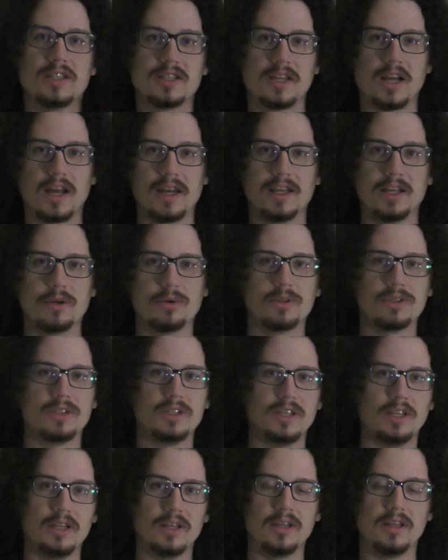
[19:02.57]

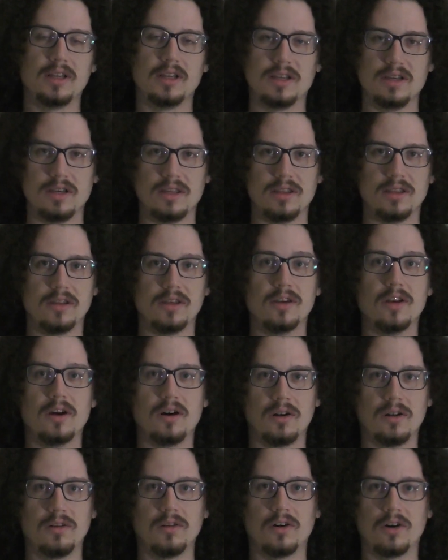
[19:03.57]
Mu equals
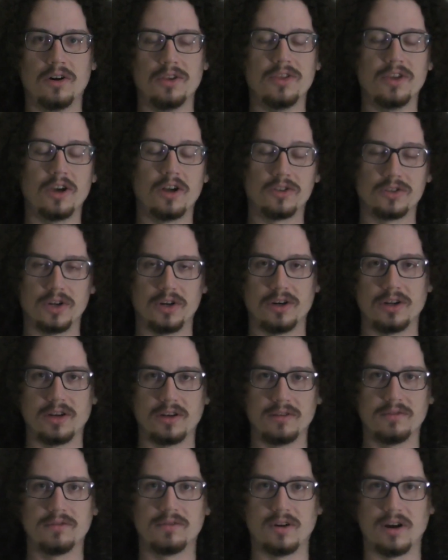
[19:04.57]
C in
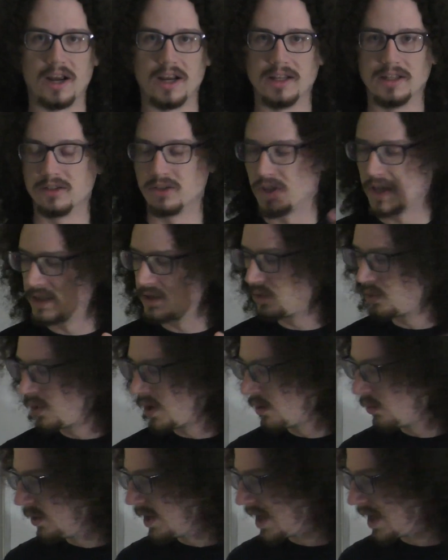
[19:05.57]
the null